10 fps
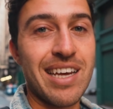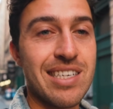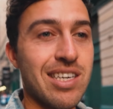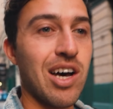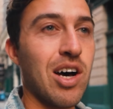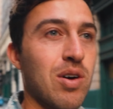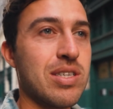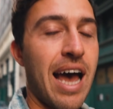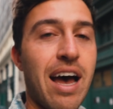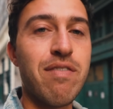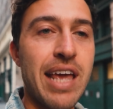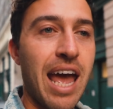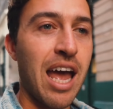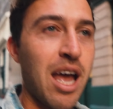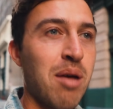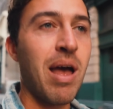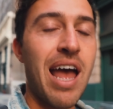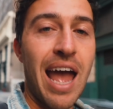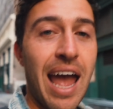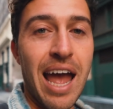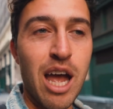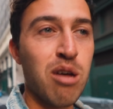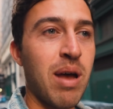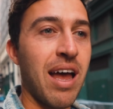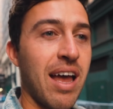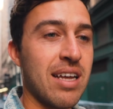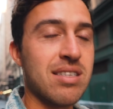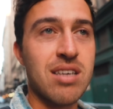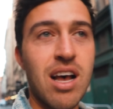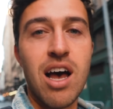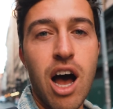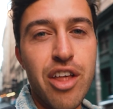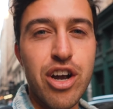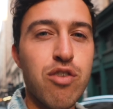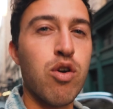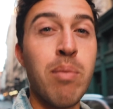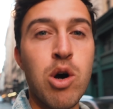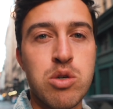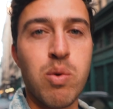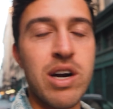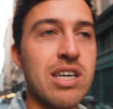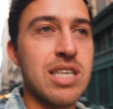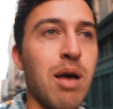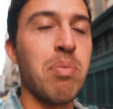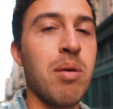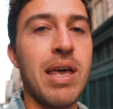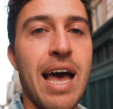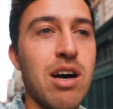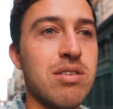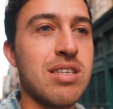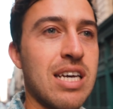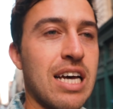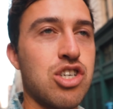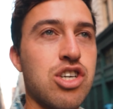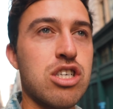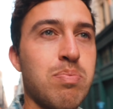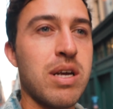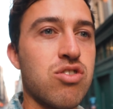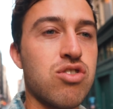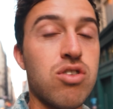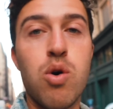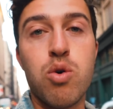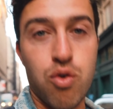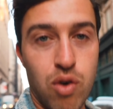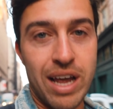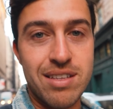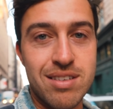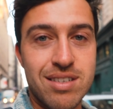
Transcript: So to have Abe, and other remote workers helping me out has just been so great.